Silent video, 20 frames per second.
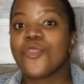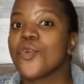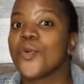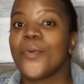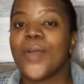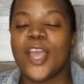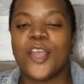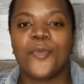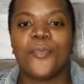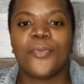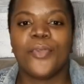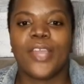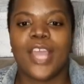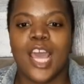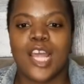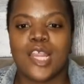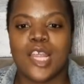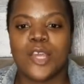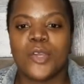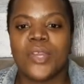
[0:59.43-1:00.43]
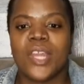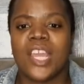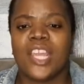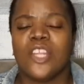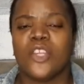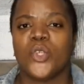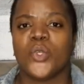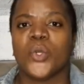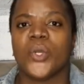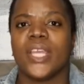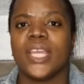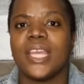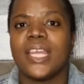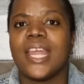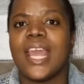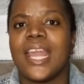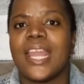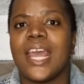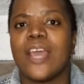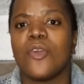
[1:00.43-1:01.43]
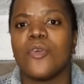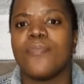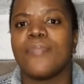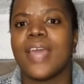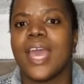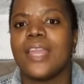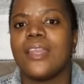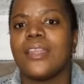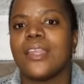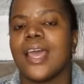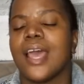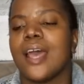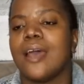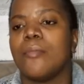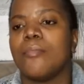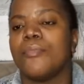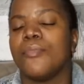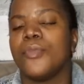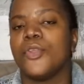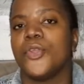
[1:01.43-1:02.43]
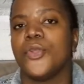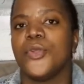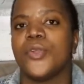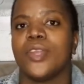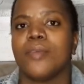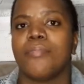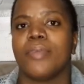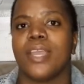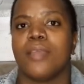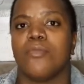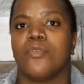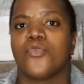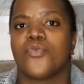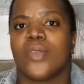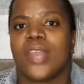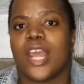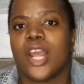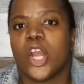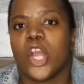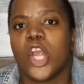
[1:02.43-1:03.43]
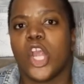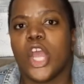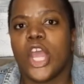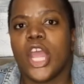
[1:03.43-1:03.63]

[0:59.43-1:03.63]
So I hope you guys are gonna enjoy it, and I hope that you're gonna be able to like